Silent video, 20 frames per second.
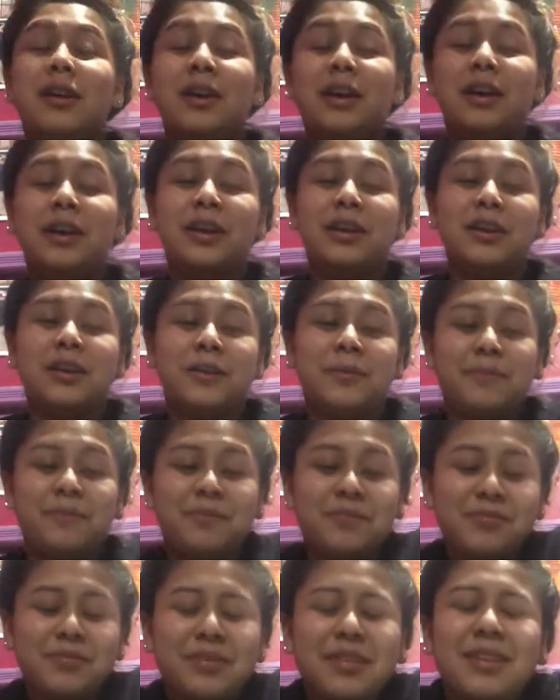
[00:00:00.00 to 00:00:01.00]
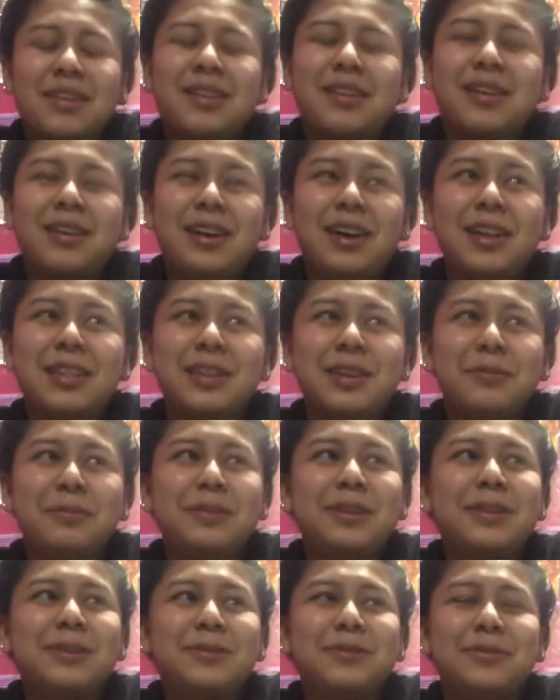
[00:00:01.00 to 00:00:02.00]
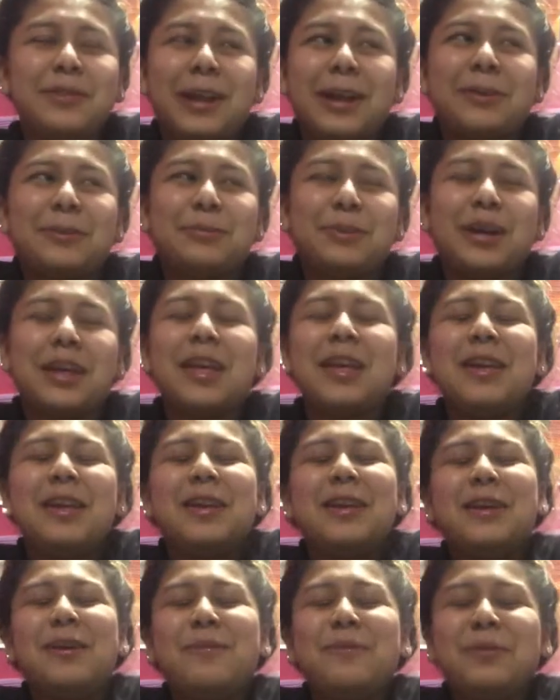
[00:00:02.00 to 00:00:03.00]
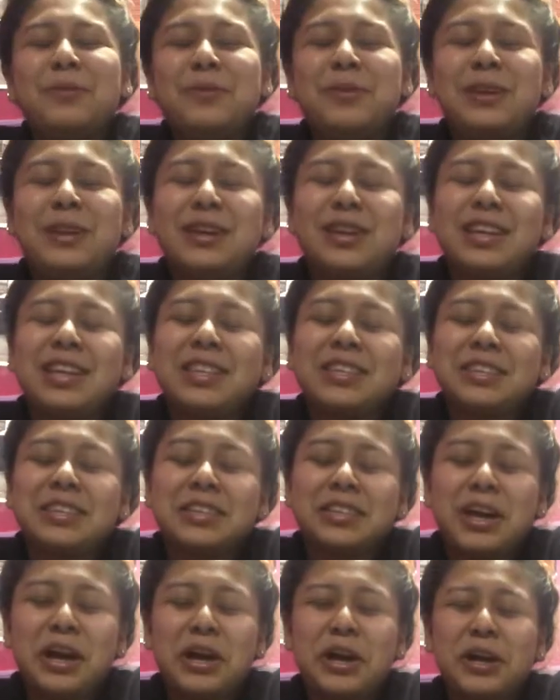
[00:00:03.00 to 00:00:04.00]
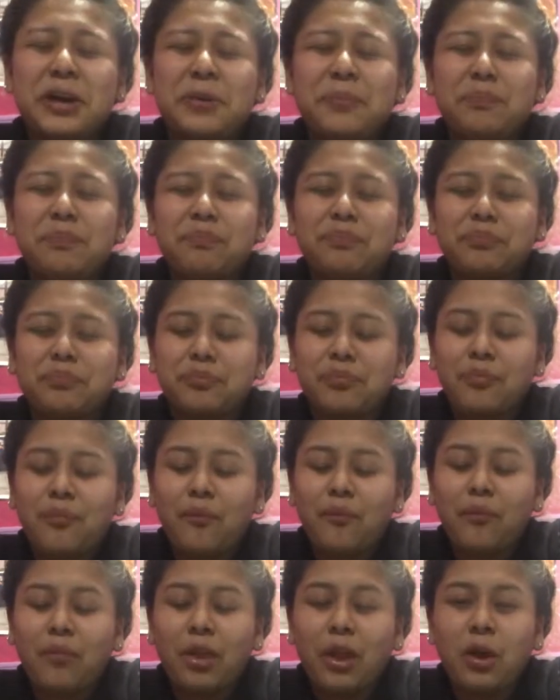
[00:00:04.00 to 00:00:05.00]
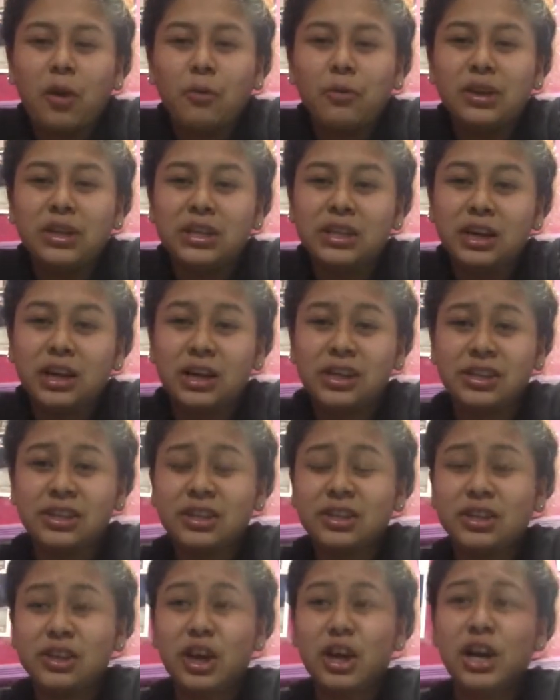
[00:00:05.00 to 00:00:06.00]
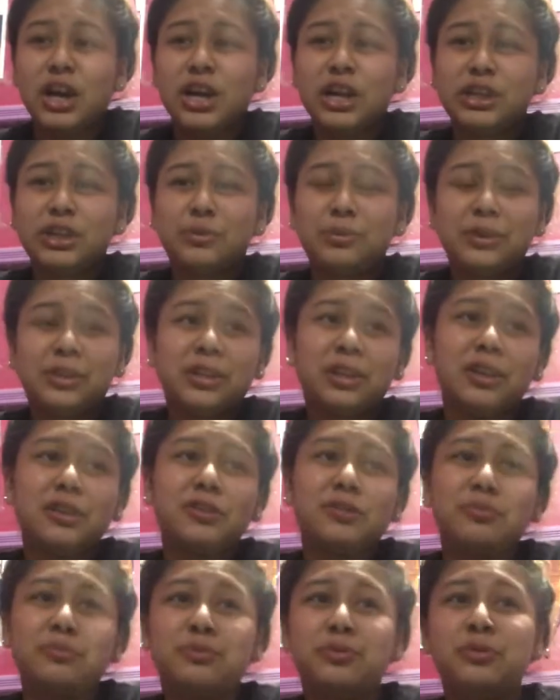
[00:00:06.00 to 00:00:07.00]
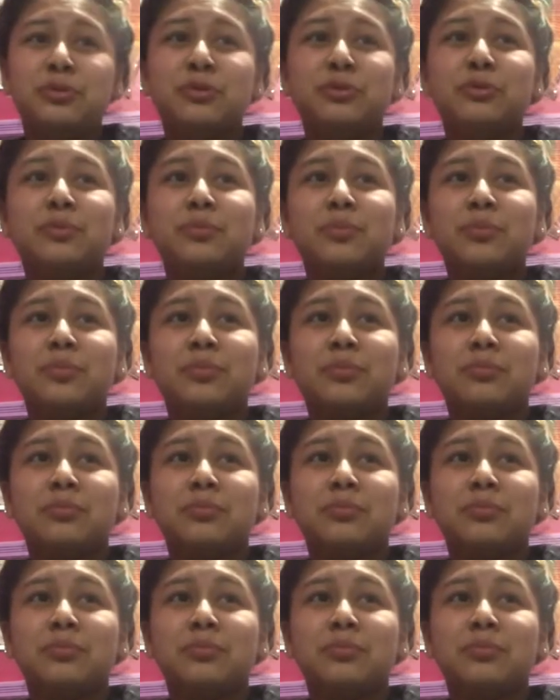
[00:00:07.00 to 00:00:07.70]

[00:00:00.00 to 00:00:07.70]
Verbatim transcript: God damn, it's so flashback. But we look at the sky. We saw stars. We saw the moon